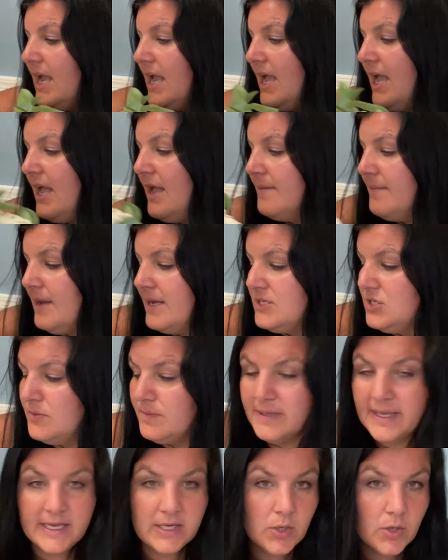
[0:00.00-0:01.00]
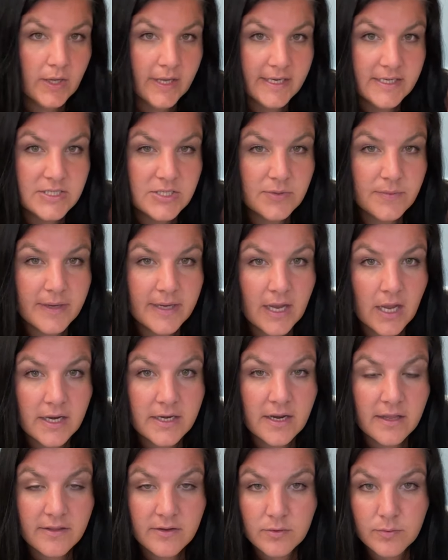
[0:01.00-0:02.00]
I do plan on doing
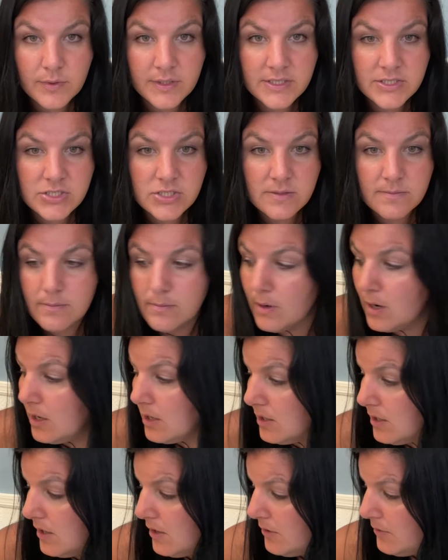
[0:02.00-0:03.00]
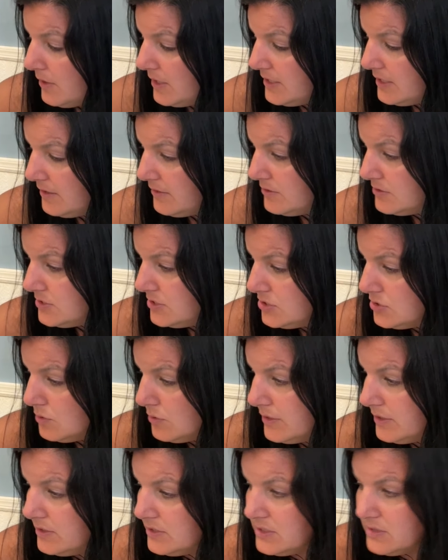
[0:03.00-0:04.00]
another one tomorrow, another
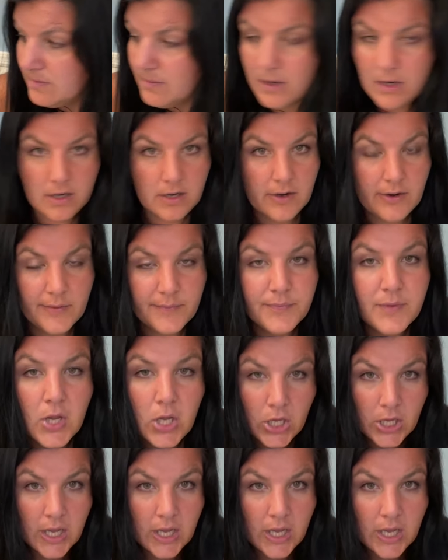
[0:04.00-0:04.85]
tutorial tomorrow.